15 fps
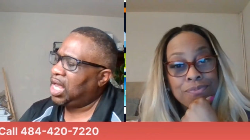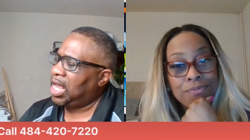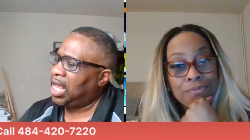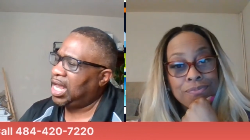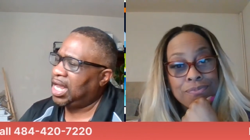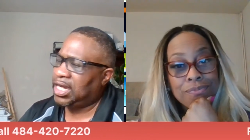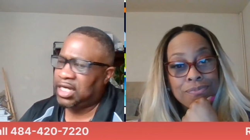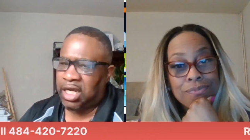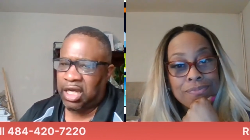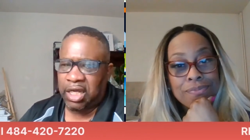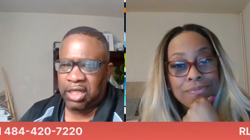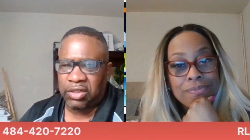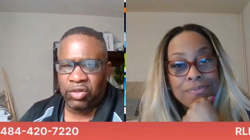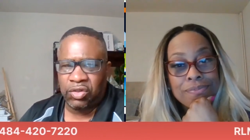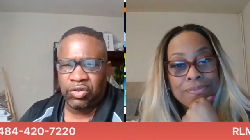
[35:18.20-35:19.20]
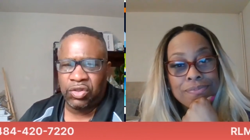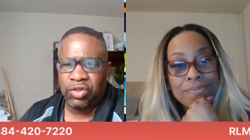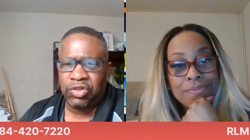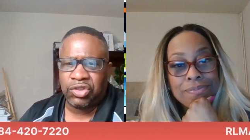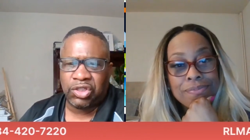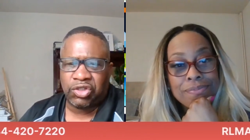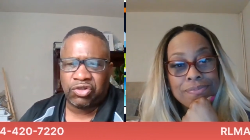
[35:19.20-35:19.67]
Speaker 1: And uh, you
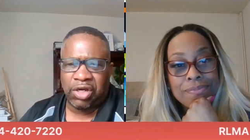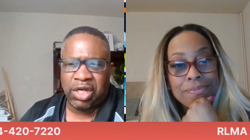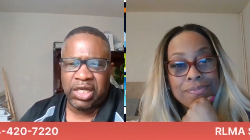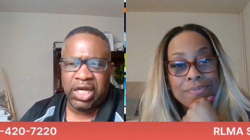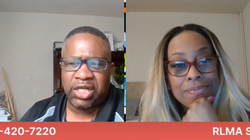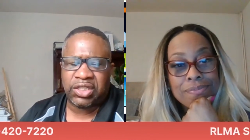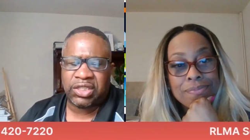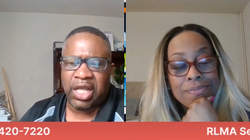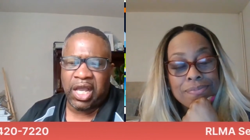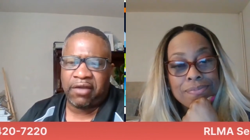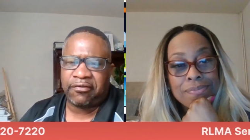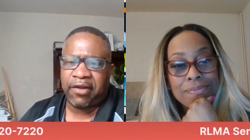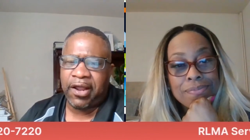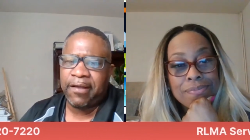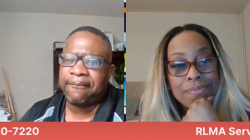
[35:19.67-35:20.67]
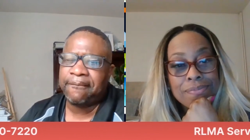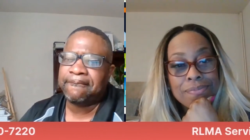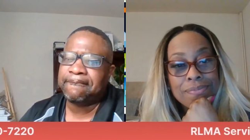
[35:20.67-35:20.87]
used to train their staff, right?